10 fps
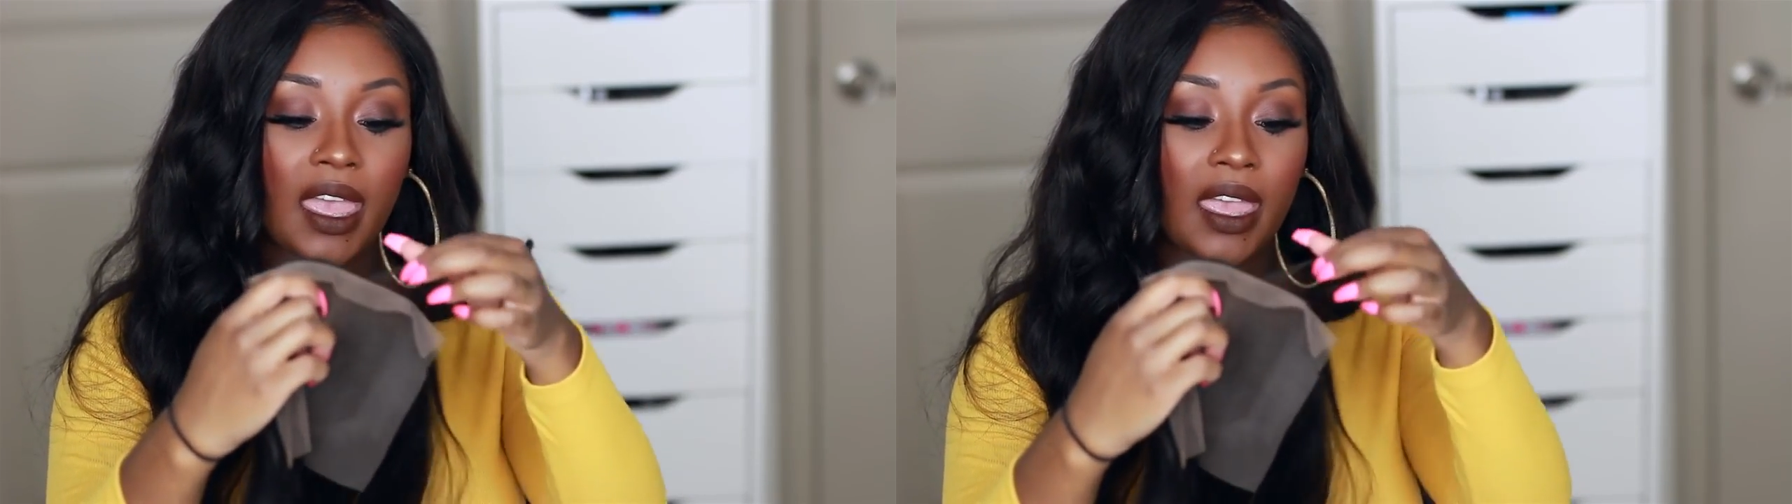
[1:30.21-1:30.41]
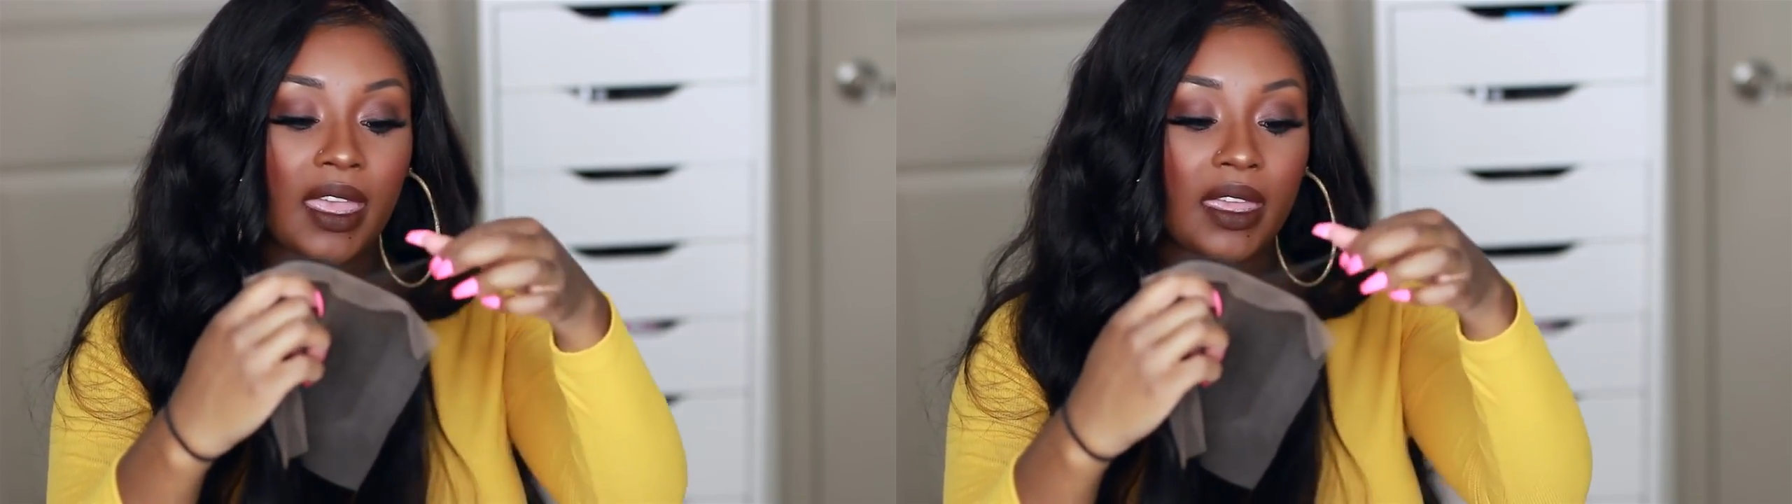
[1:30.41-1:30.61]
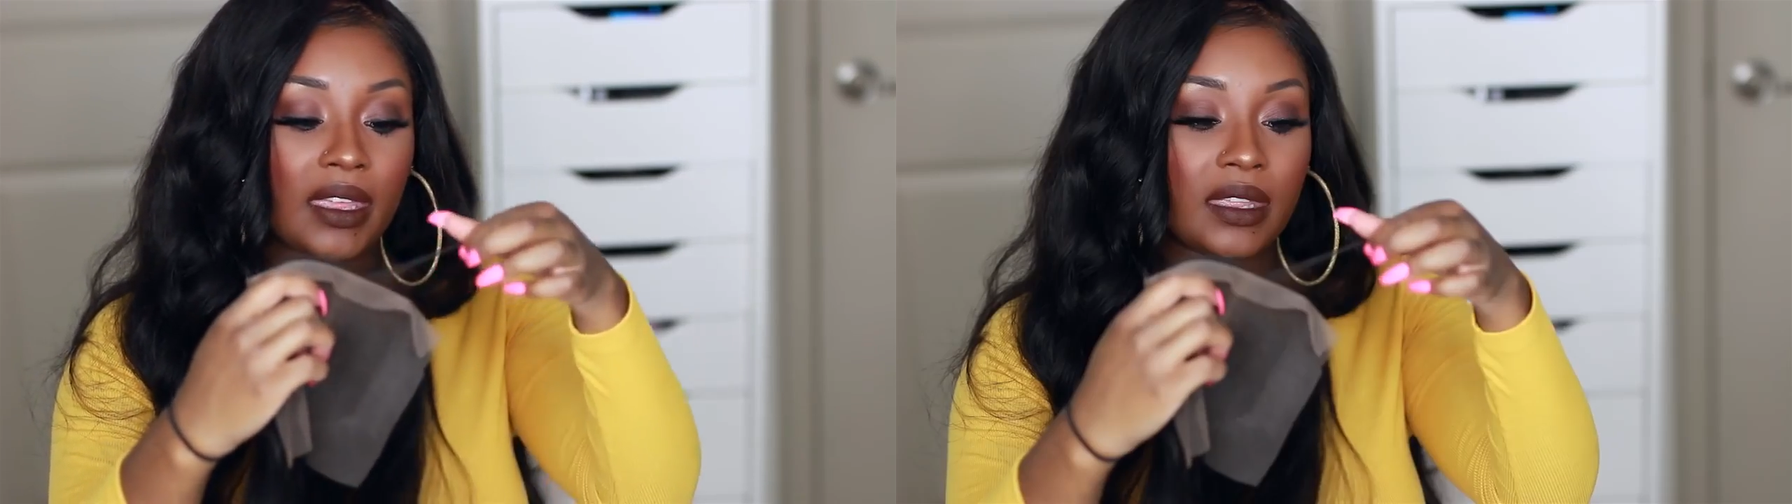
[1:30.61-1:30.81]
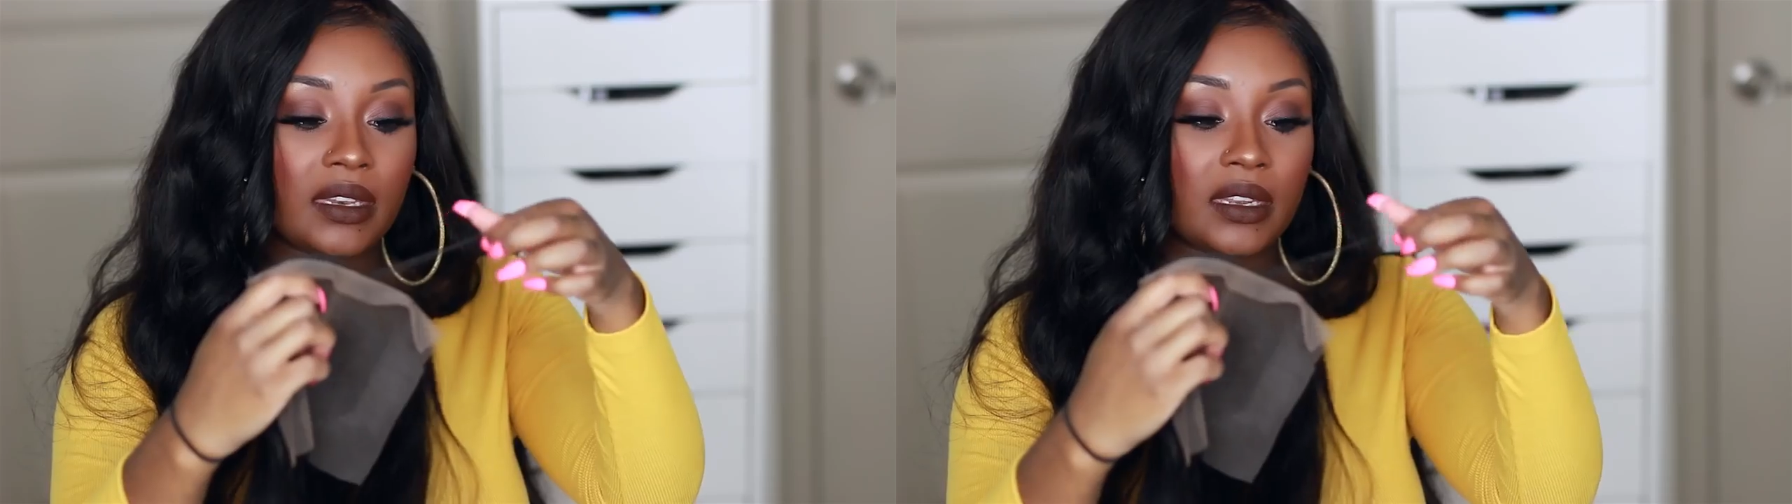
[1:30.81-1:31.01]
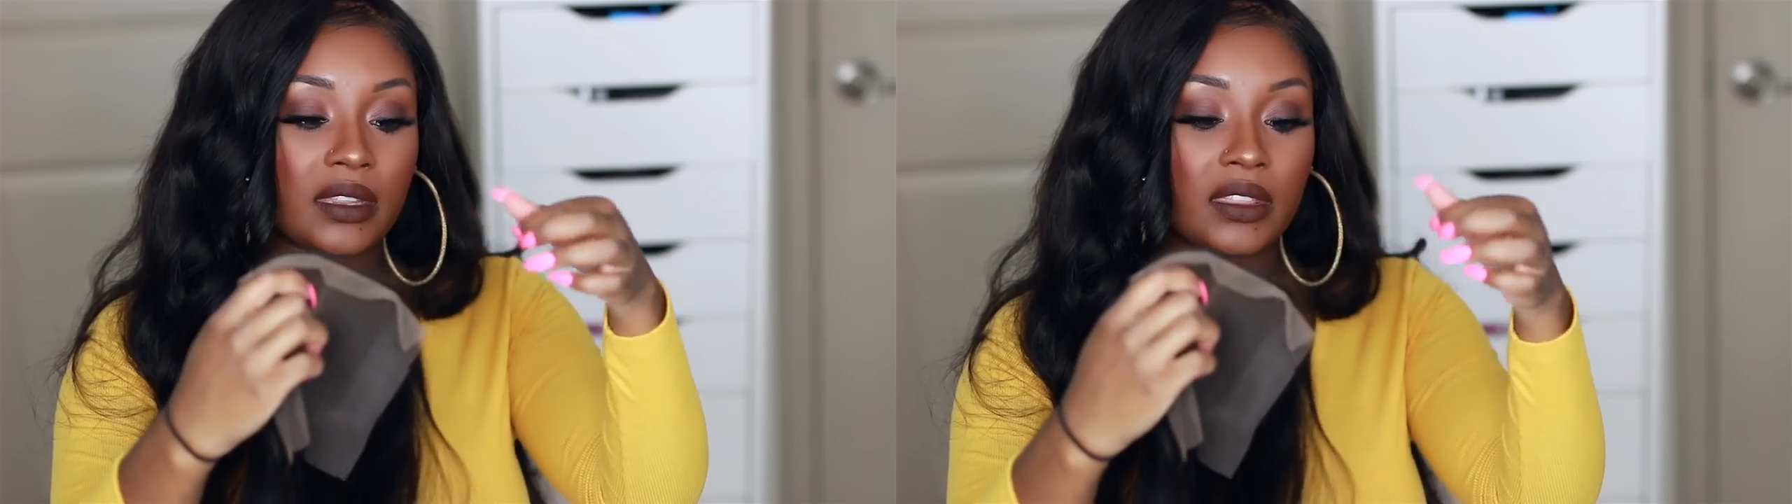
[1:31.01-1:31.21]

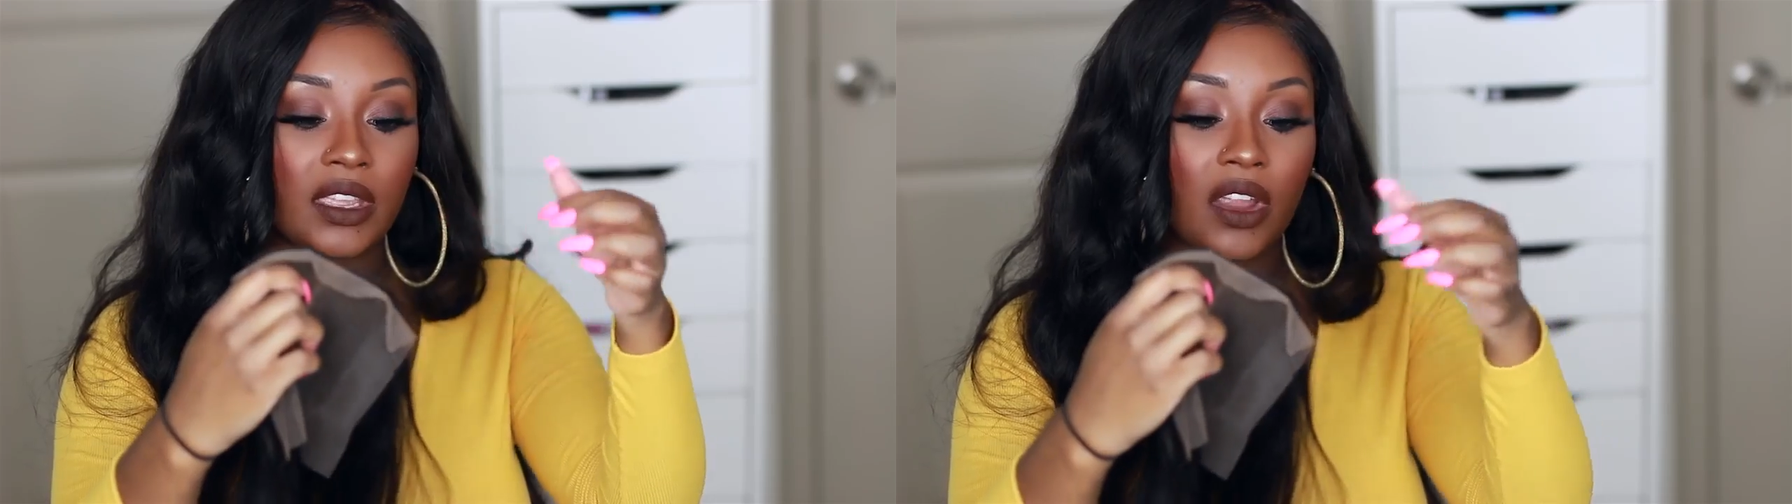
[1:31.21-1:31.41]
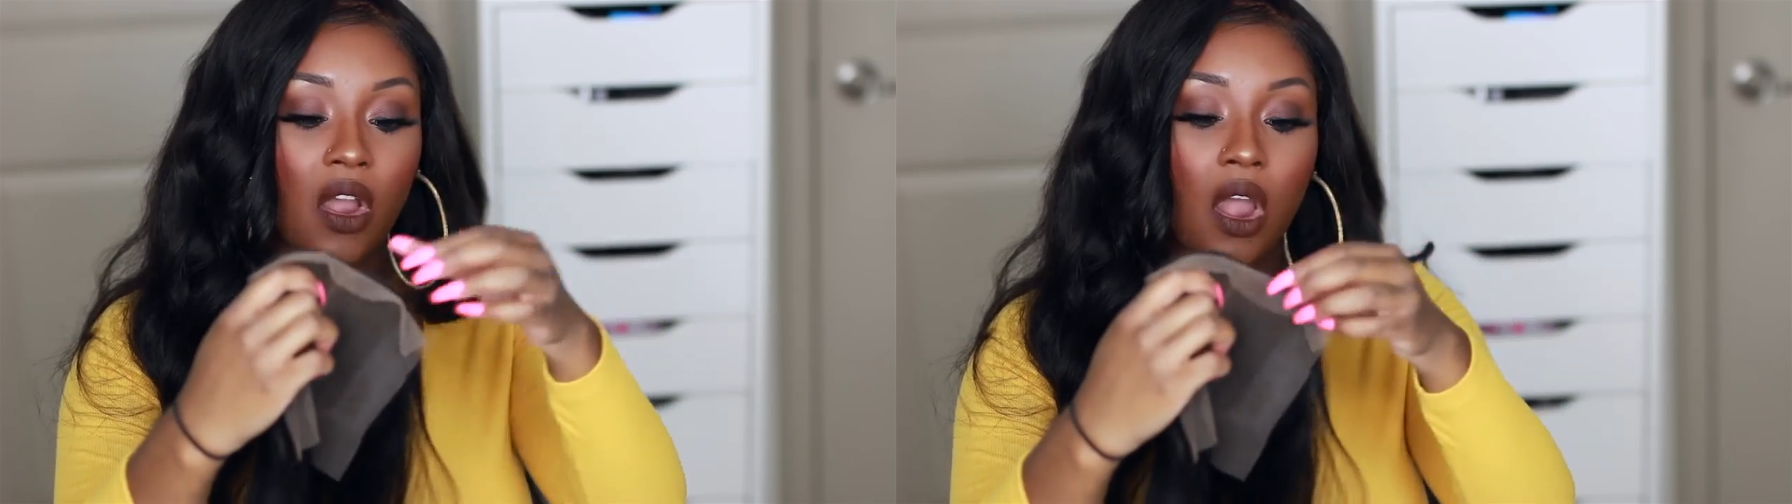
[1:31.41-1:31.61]
and there